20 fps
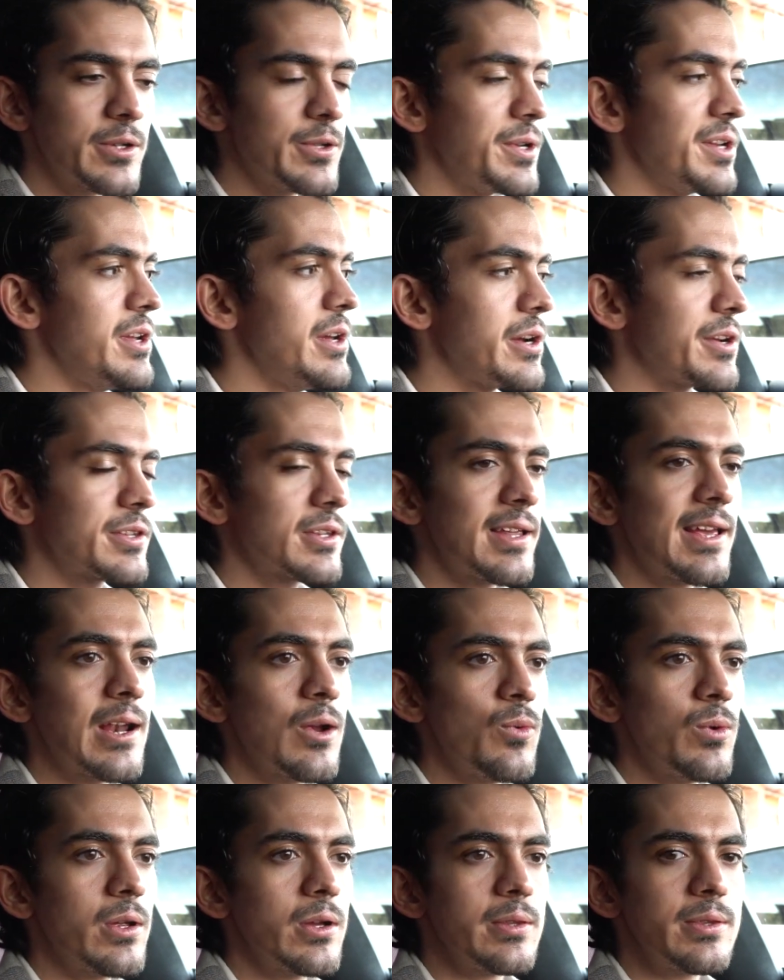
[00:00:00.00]
rear
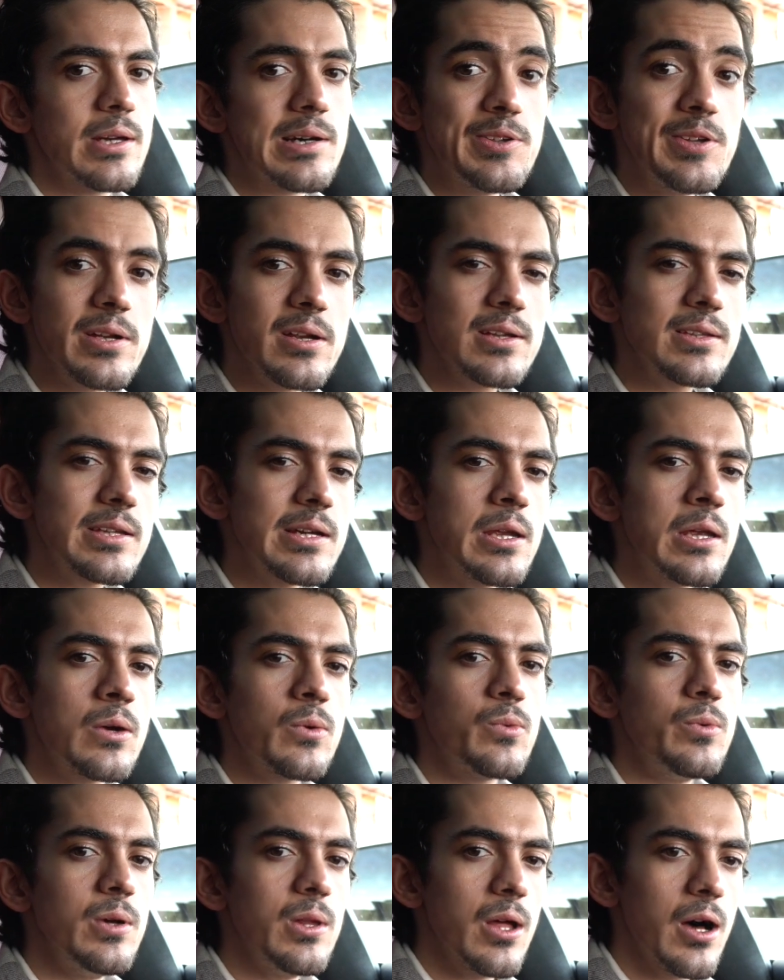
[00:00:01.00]
steering
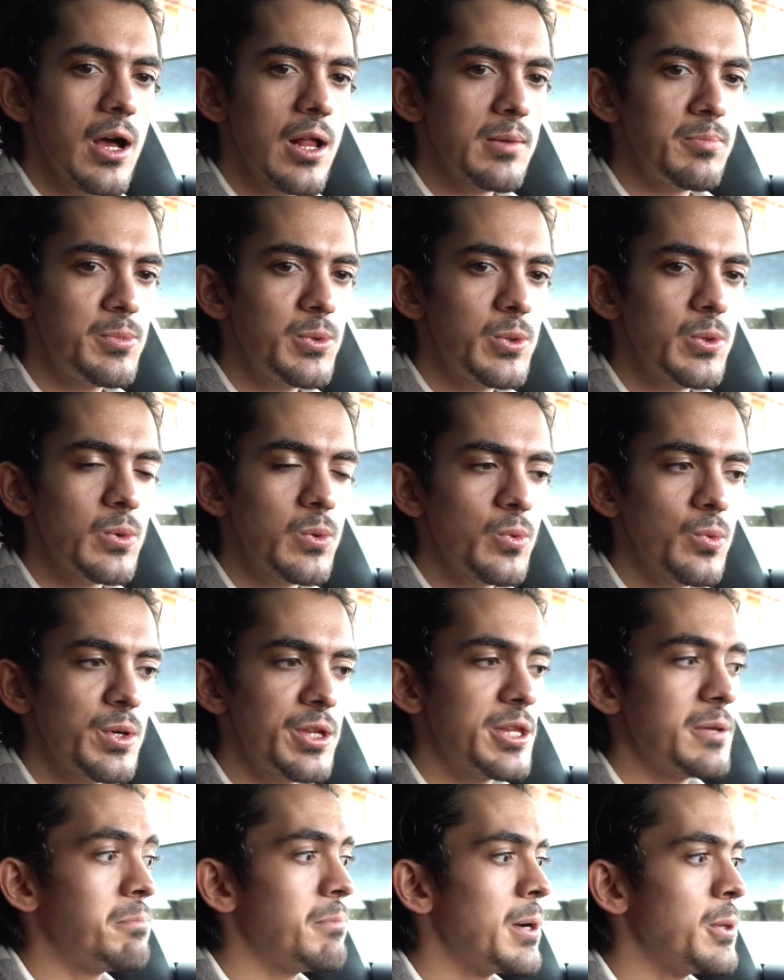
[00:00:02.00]
will help you
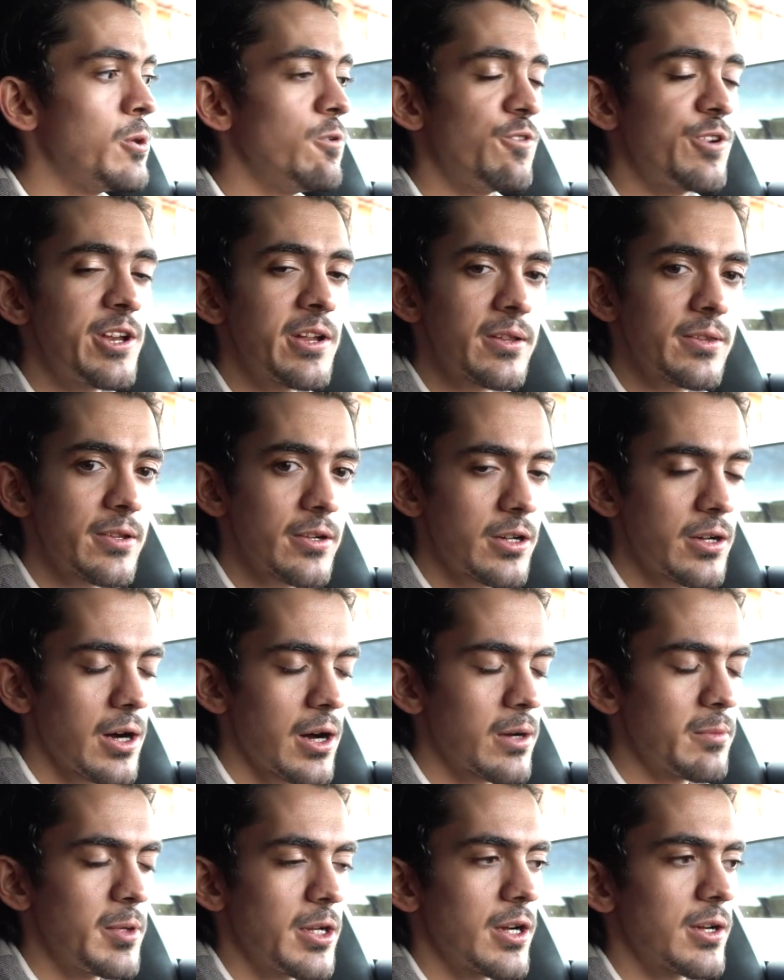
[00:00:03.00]
with maneuvering the
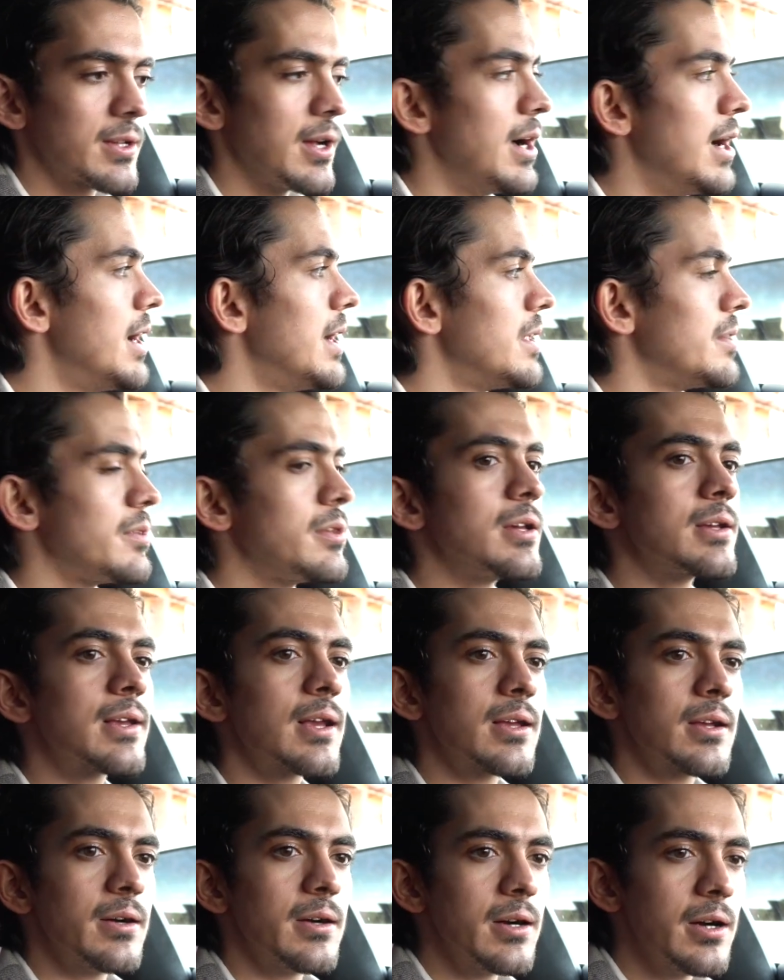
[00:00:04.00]
car, because this
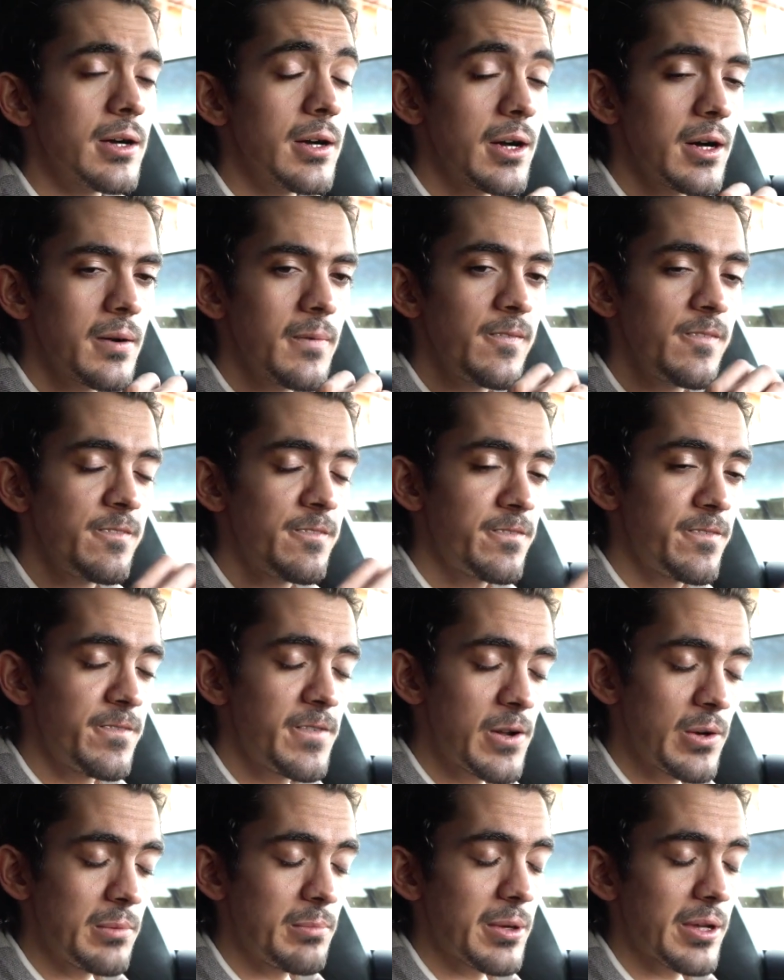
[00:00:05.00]
is a
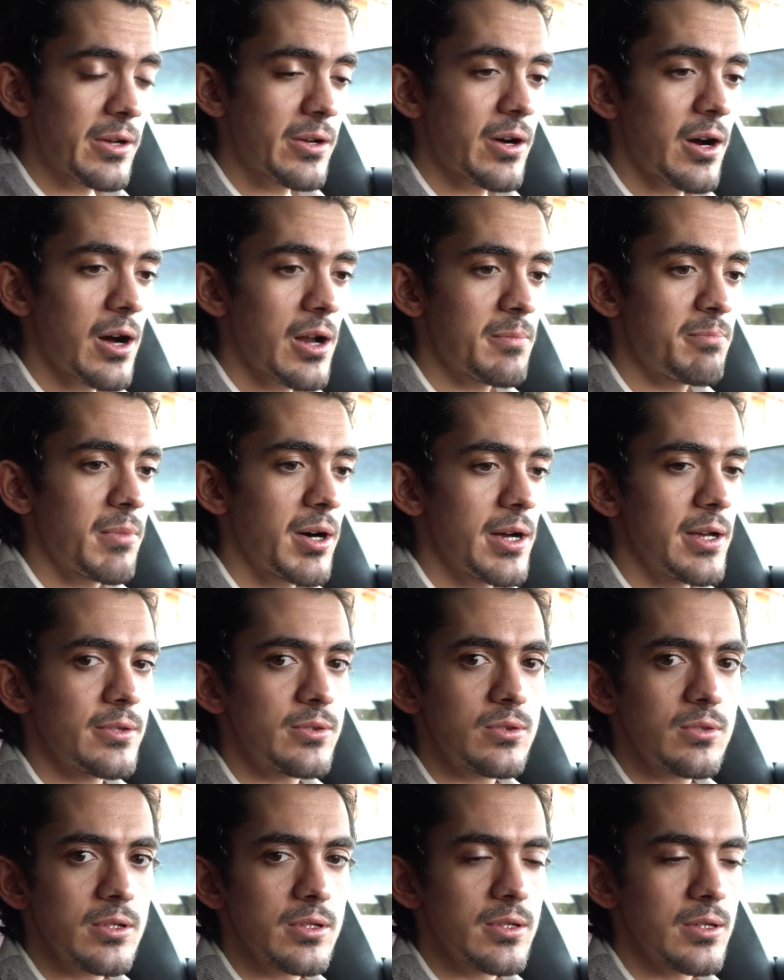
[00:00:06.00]
very big car by
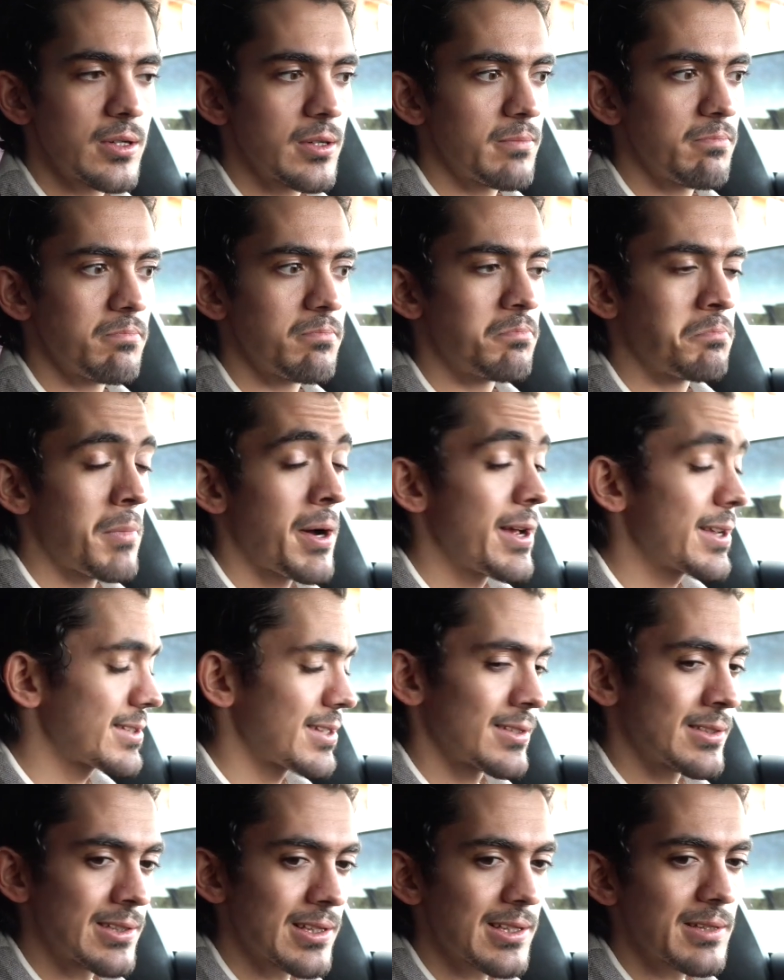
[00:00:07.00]
my
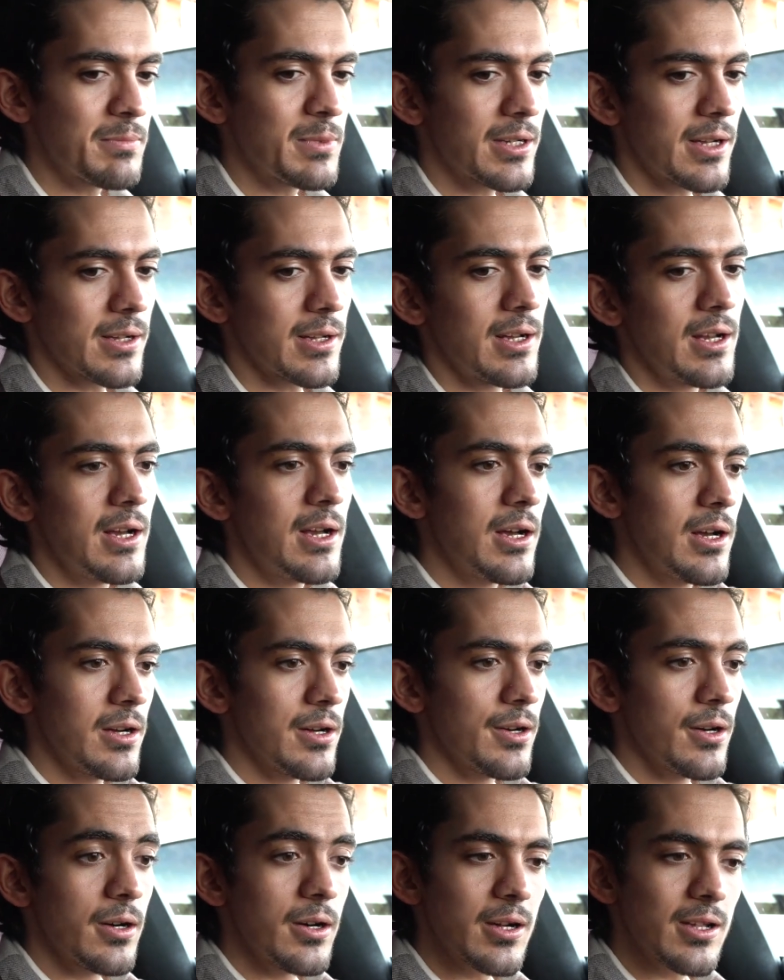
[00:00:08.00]
standards, because
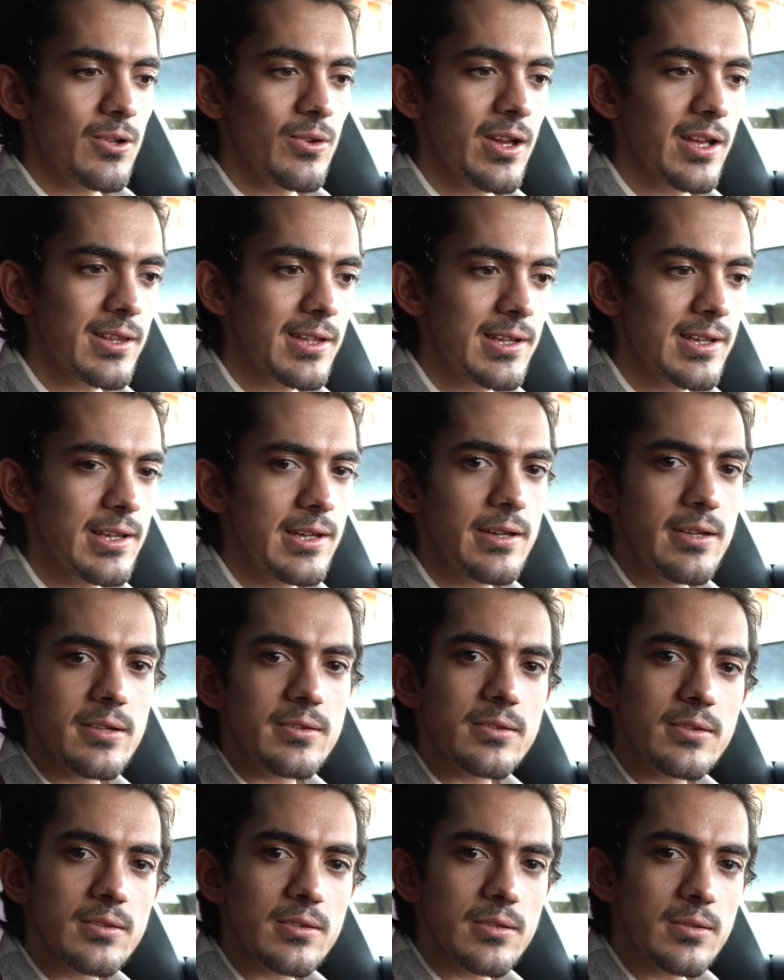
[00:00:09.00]
as you can see
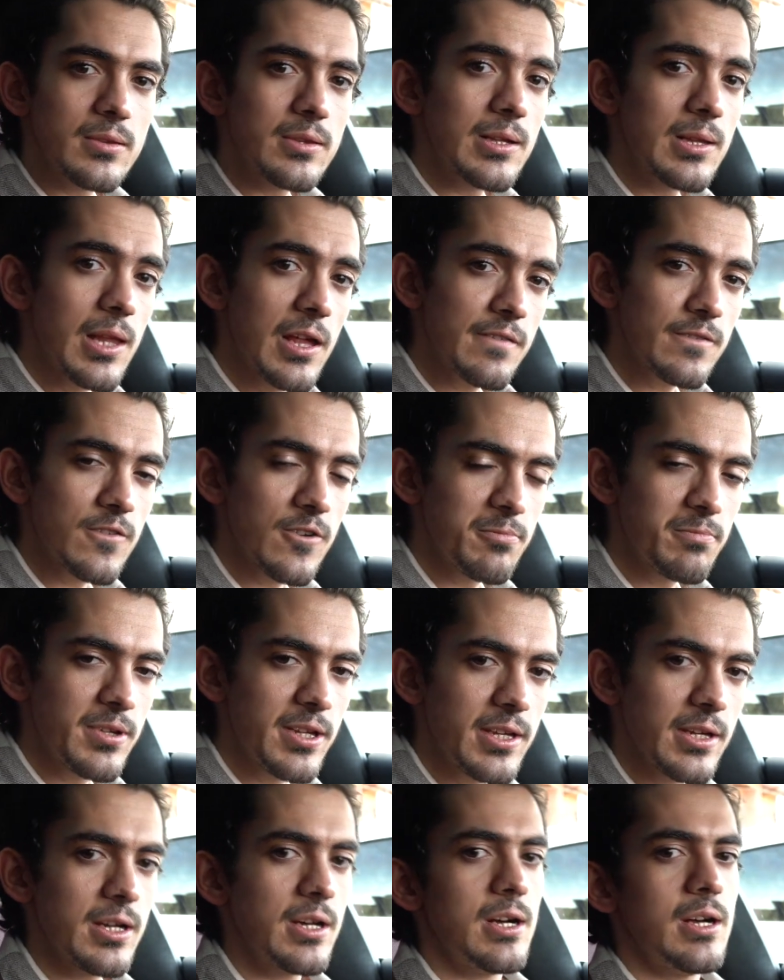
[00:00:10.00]
in the left of
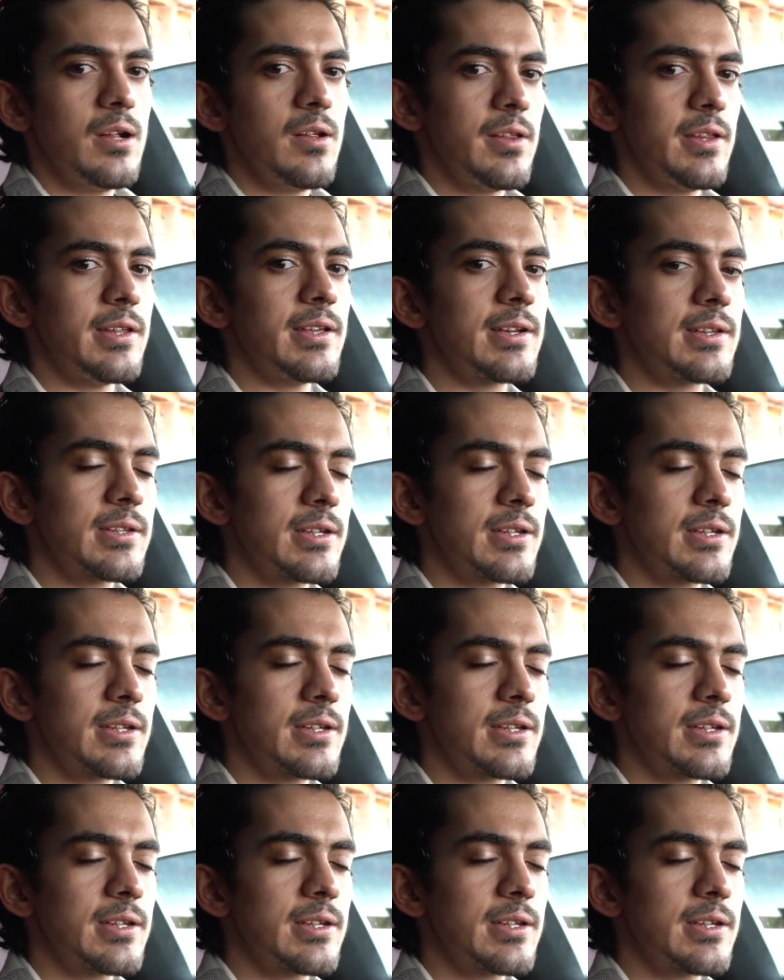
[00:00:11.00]
me is